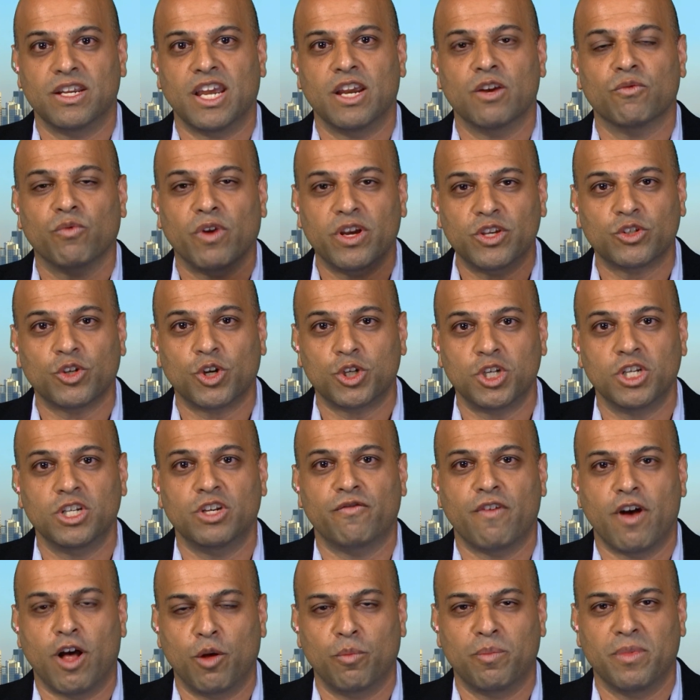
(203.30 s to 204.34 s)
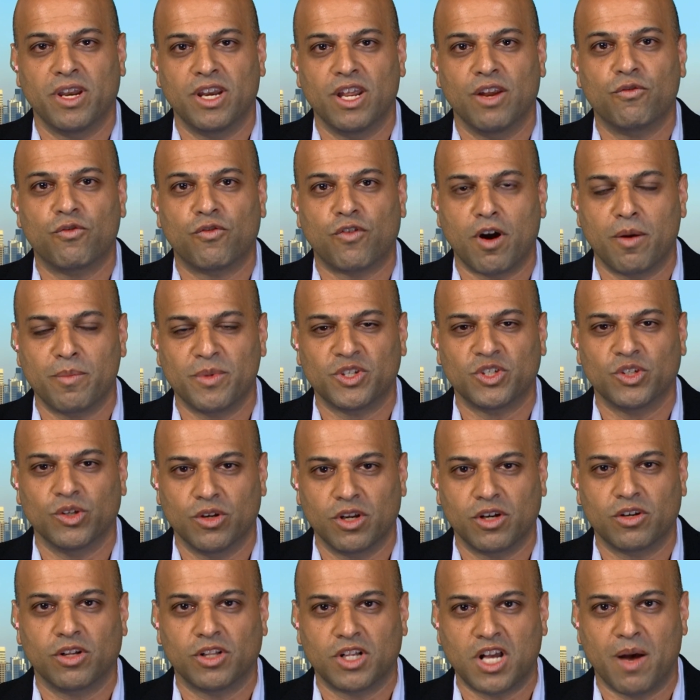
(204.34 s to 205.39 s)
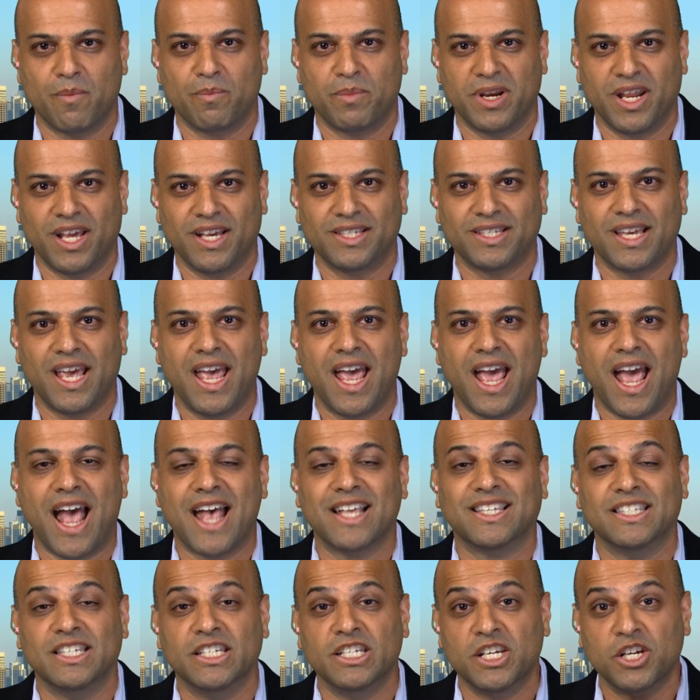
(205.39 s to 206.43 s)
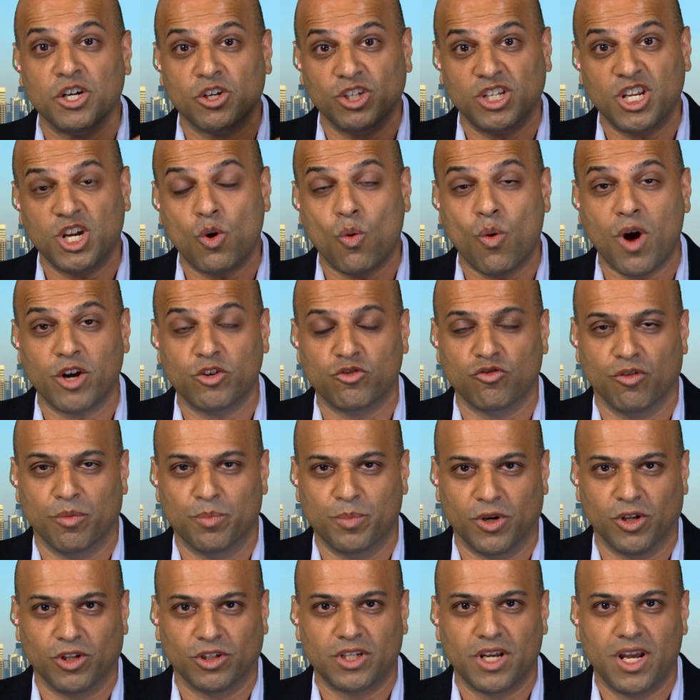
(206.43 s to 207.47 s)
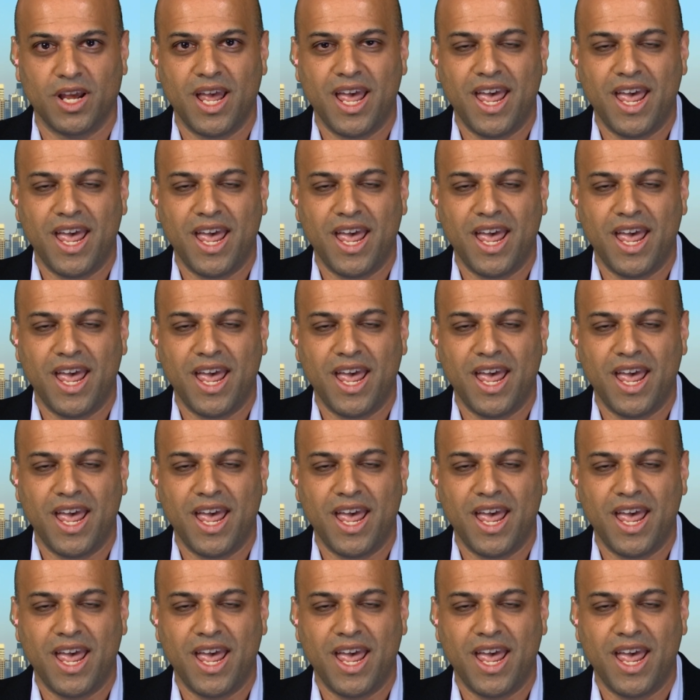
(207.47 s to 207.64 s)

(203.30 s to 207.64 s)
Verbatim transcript: in research and development in pharmaceutical companies has nearly quadrupled.